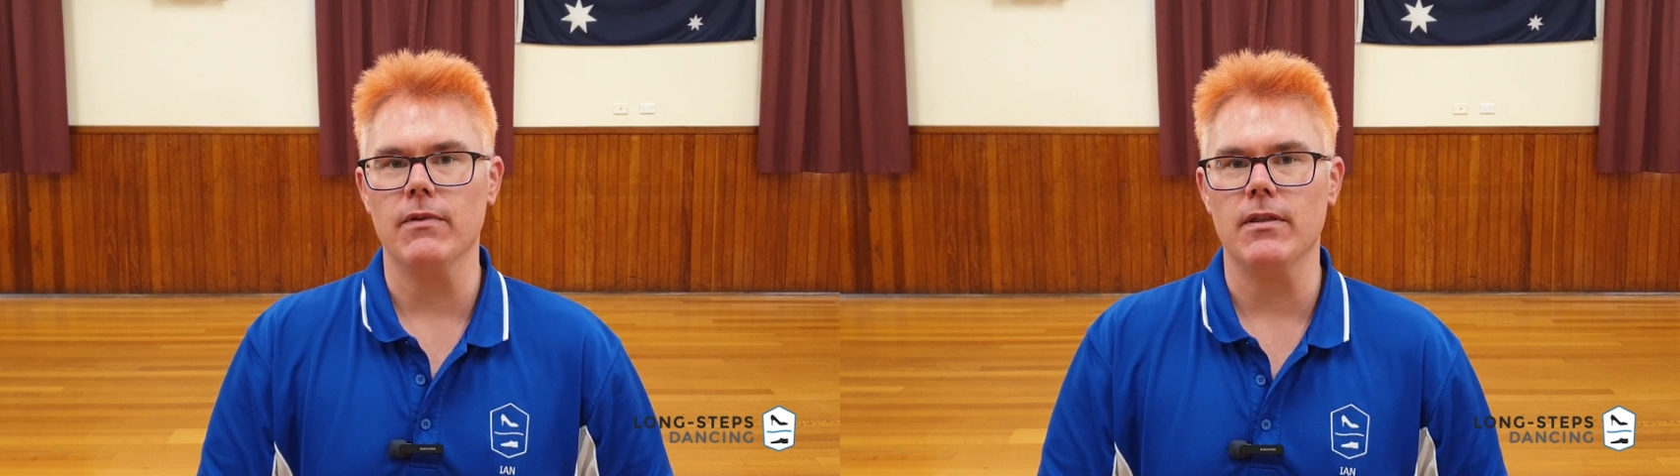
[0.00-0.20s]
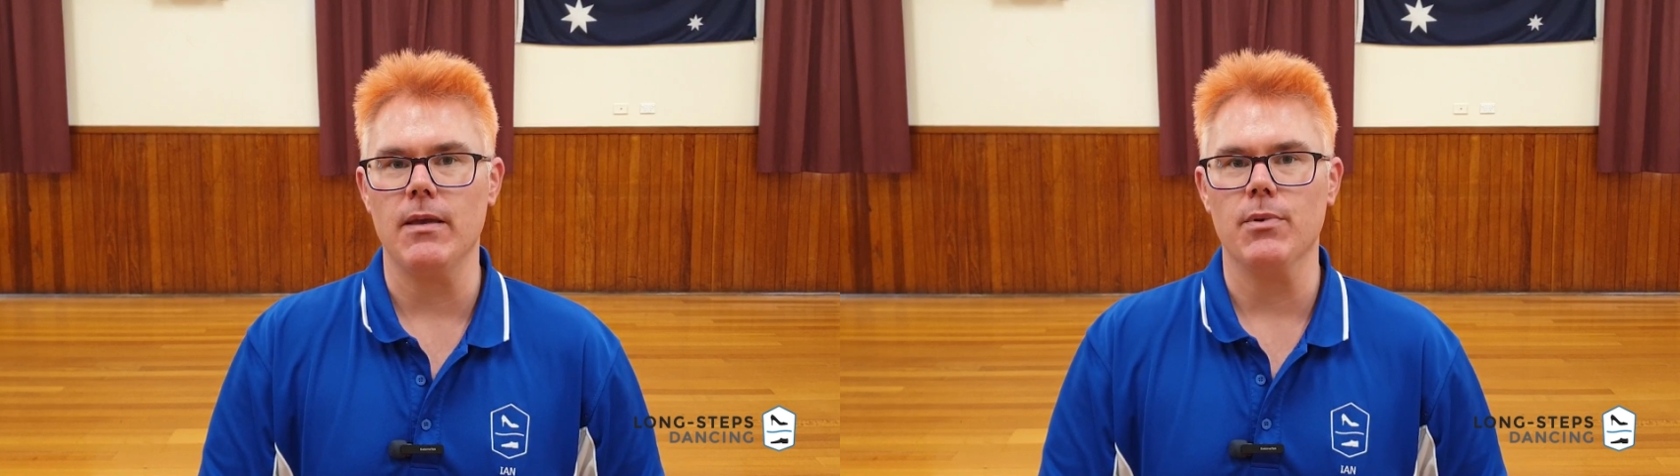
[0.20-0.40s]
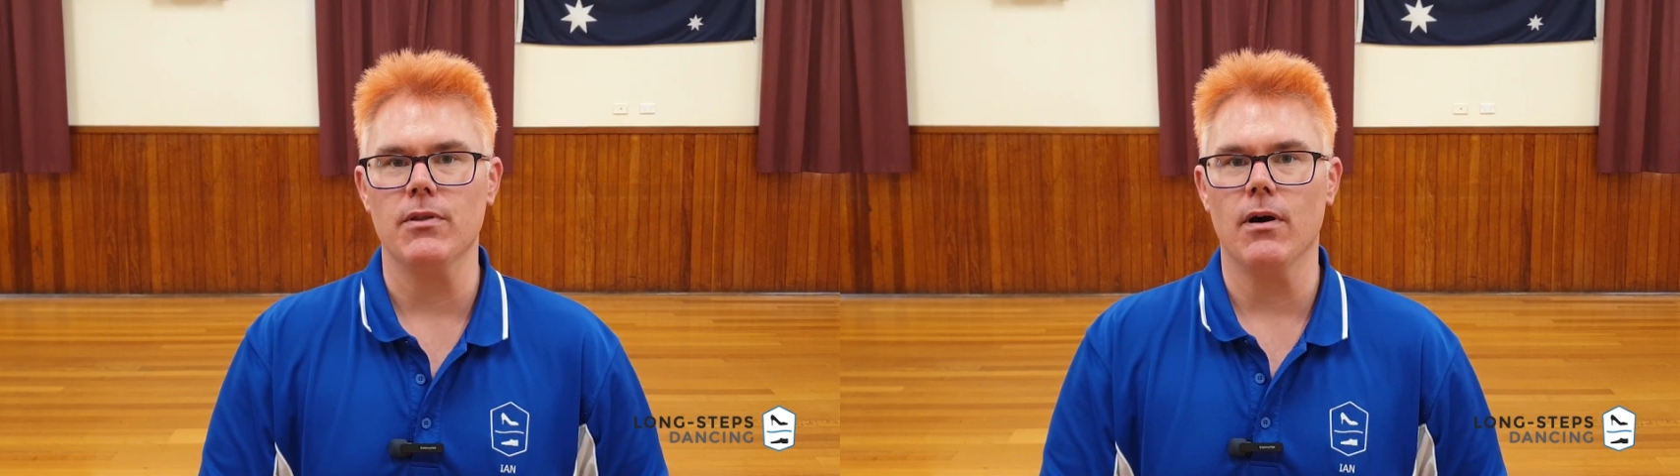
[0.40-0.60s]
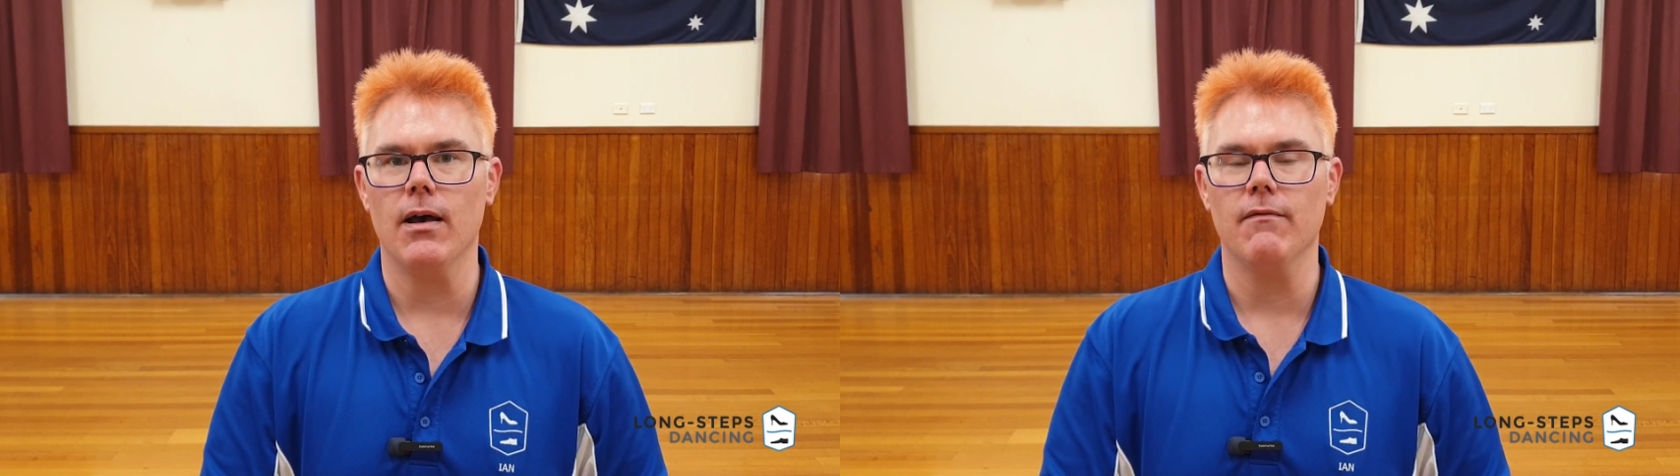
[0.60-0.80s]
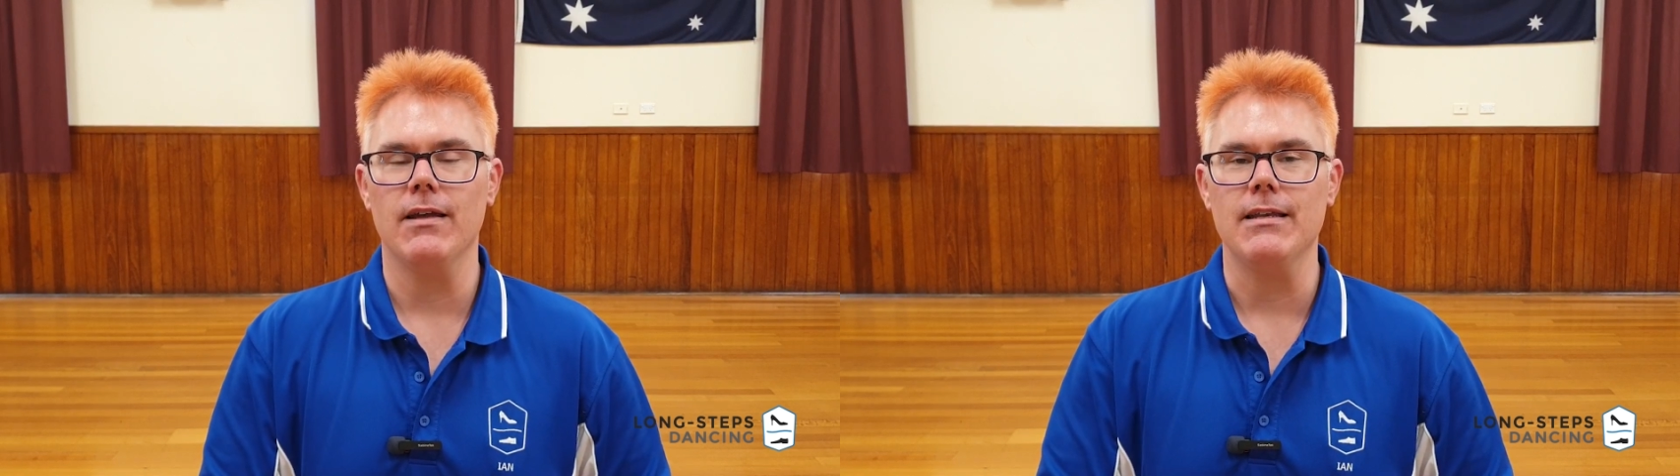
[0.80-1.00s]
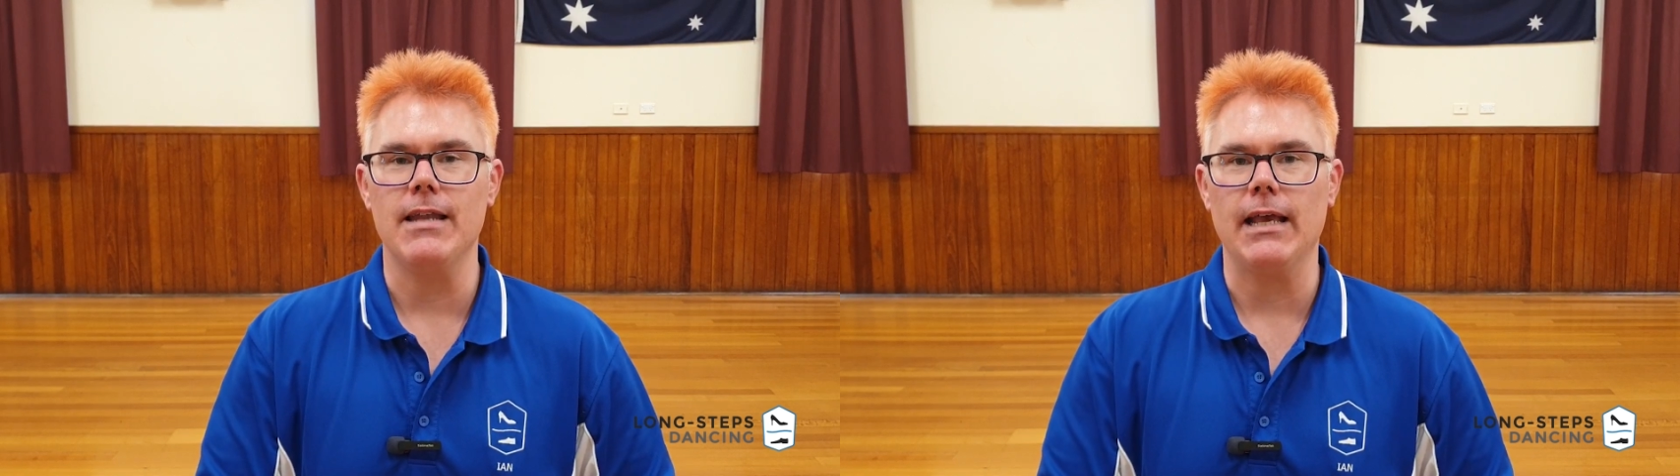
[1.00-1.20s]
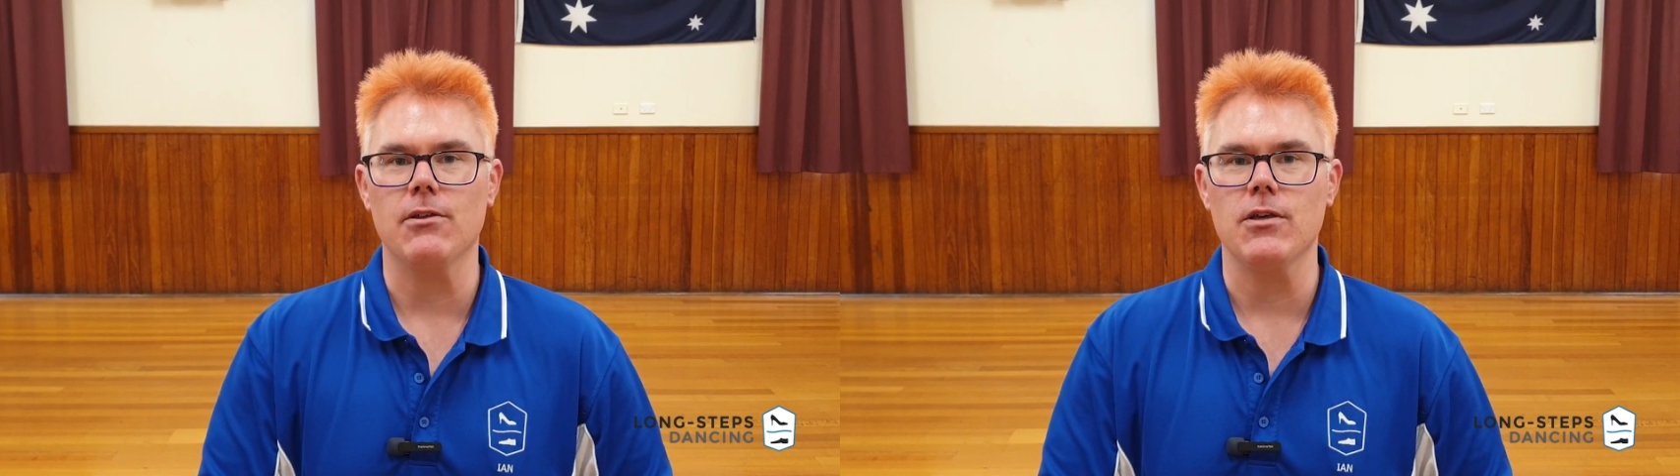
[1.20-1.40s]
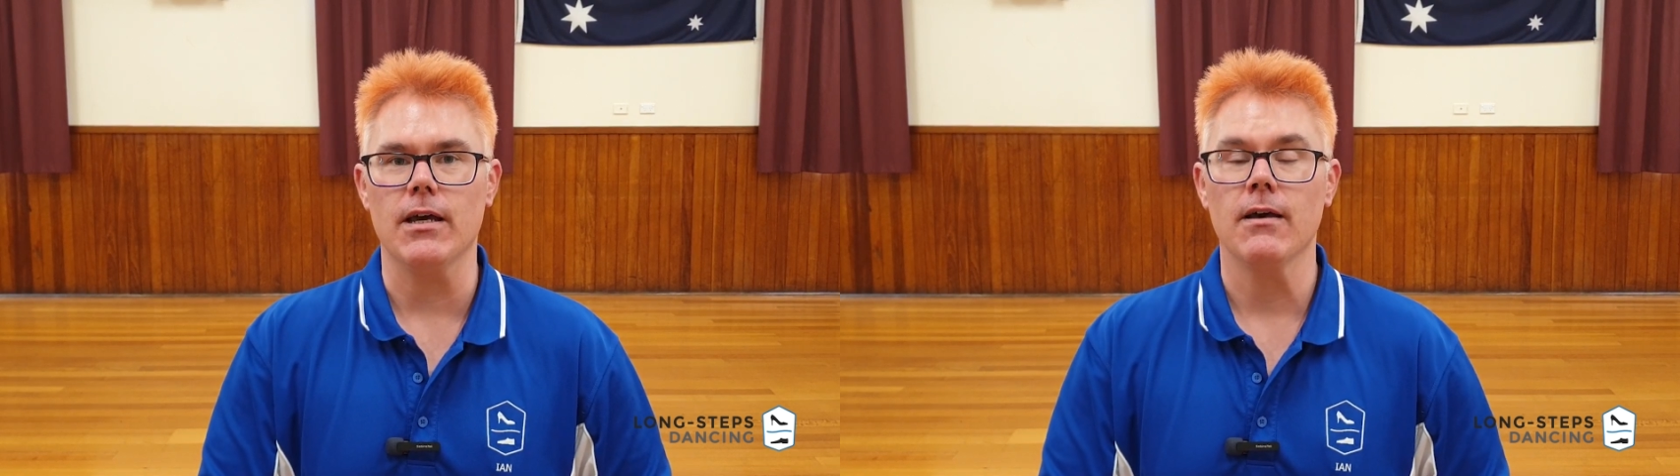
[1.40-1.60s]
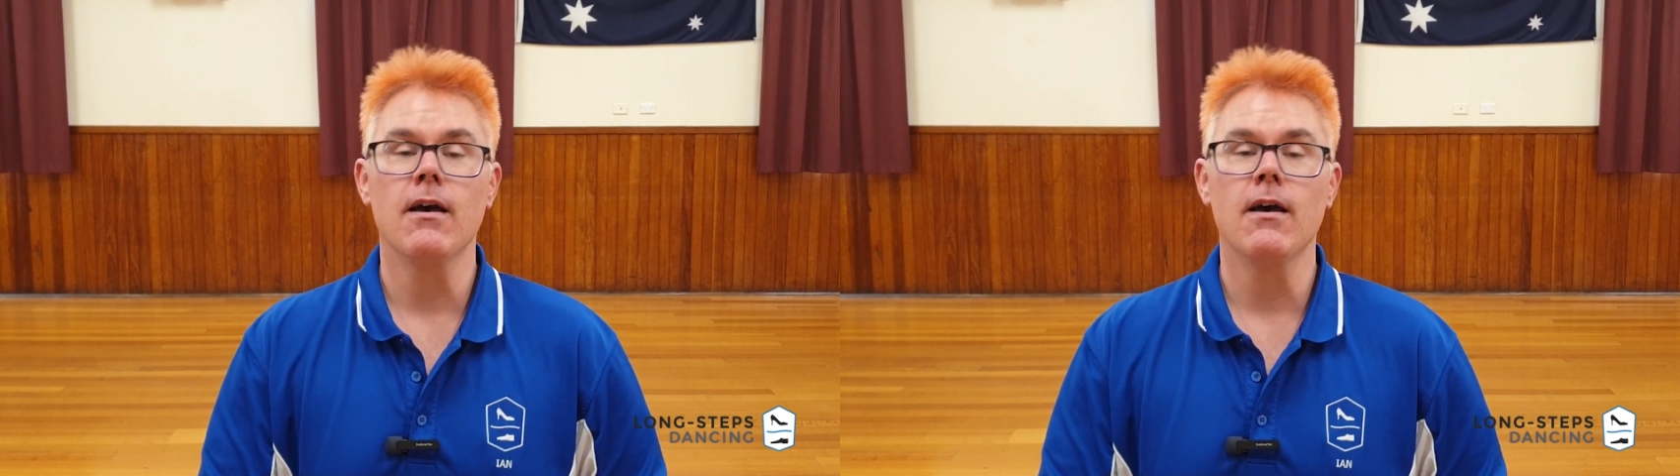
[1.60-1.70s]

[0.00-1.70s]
a deeper dive next year.